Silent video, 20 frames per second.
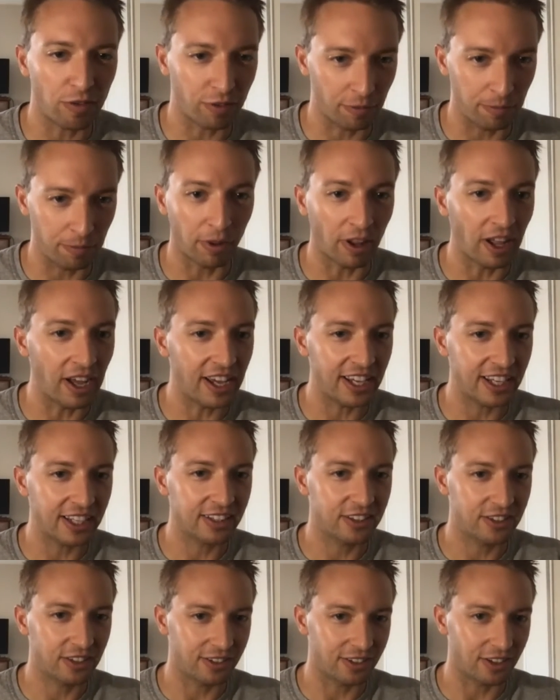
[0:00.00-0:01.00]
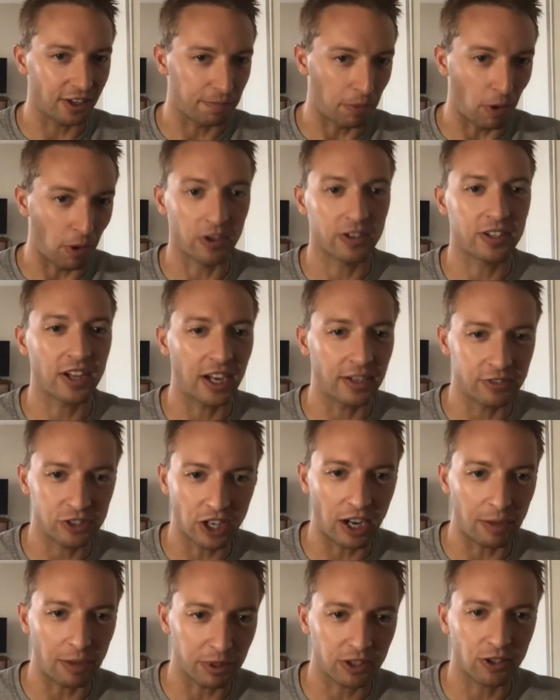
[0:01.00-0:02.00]
from playing to a part-time
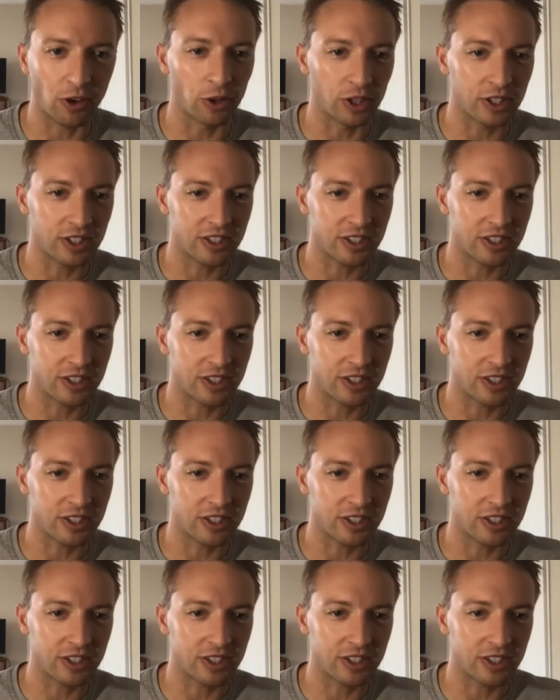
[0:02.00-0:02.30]
job with Golden State.